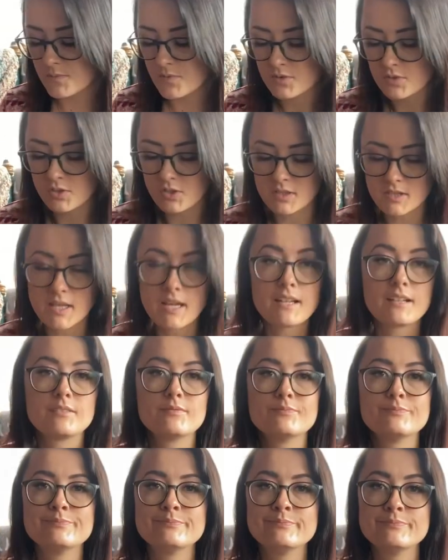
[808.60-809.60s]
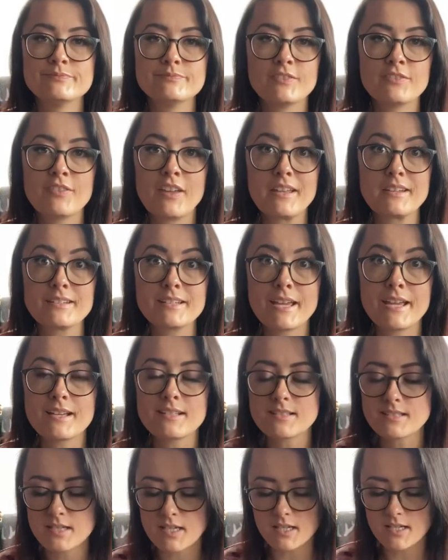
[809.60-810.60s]
won't look that
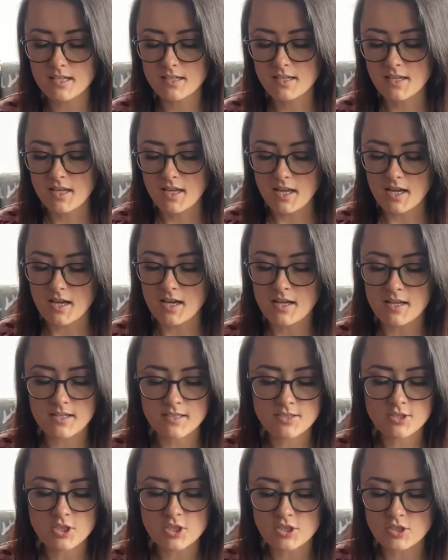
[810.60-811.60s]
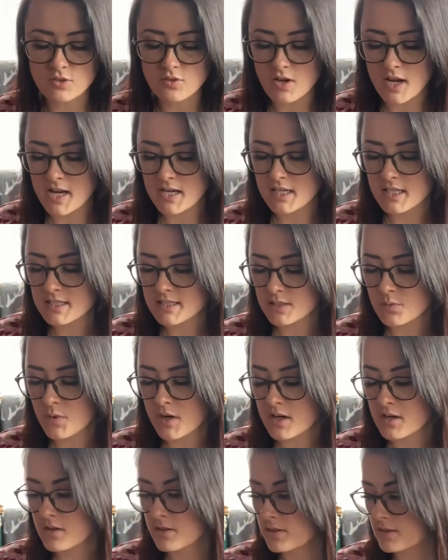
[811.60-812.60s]
fantastic. It's just granny
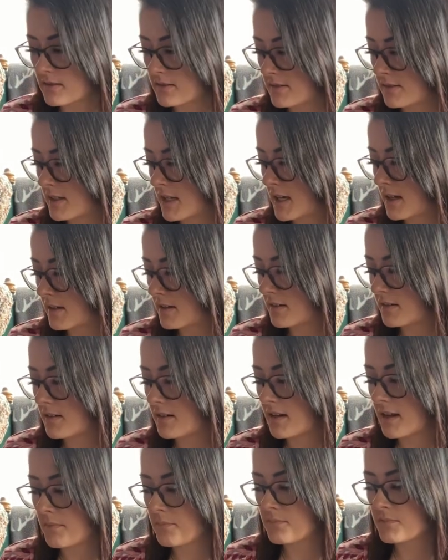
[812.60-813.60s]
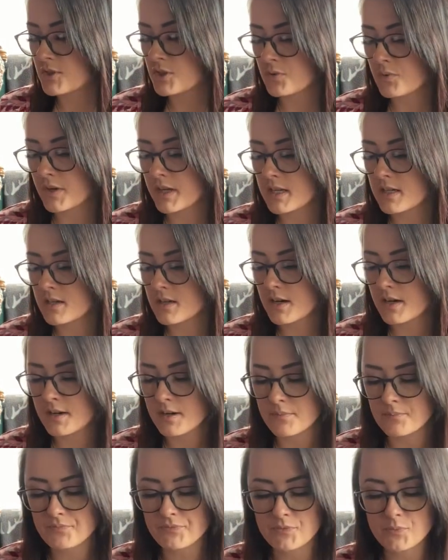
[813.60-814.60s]
squares that I'm doing
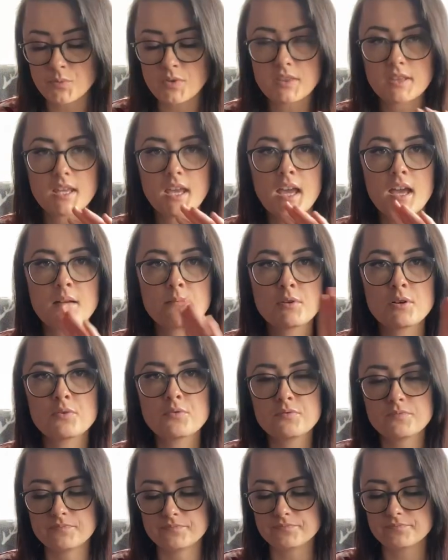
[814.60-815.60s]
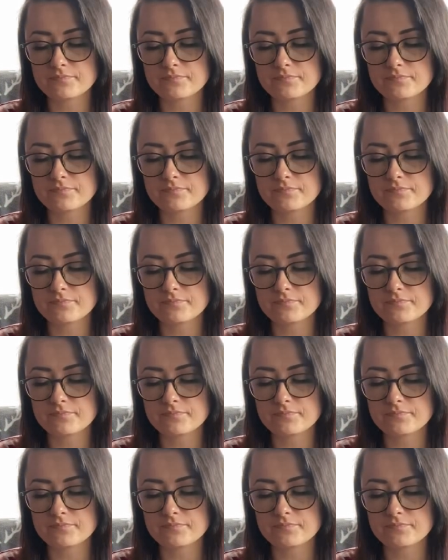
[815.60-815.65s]
with camo.